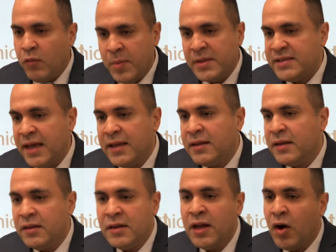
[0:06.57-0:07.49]
We've been saying,
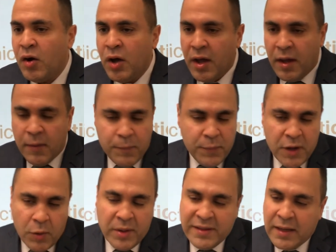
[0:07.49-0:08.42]
you know,
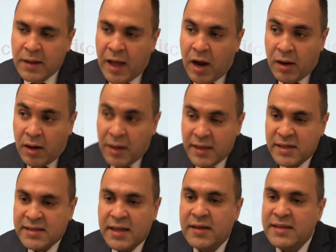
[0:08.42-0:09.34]
we tell our
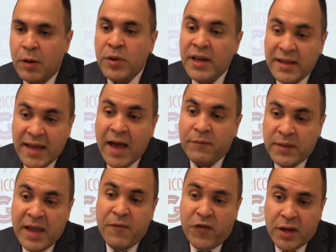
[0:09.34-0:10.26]
legislators that we need to
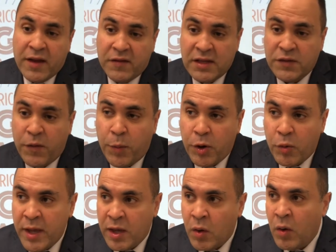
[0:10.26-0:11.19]
have debt forgiveness for
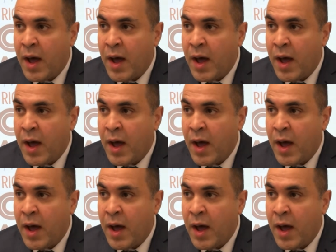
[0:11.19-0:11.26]
Puerto Rico.